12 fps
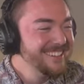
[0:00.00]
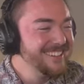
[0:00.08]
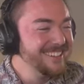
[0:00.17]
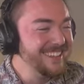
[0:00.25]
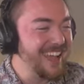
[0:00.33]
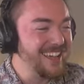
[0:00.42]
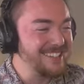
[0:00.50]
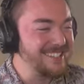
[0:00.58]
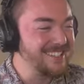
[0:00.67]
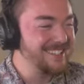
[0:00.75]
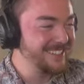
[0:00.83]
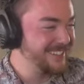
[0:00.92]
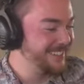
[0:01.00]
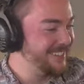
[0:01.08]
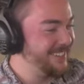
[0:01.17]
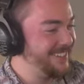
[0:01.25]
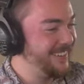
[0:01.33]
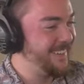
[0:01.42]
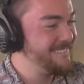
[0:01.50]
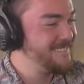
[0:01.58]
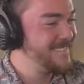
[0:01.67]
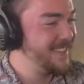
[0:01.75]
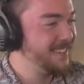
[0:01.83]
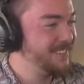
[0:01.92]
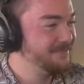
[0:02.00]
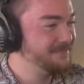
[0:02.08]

I'm glad that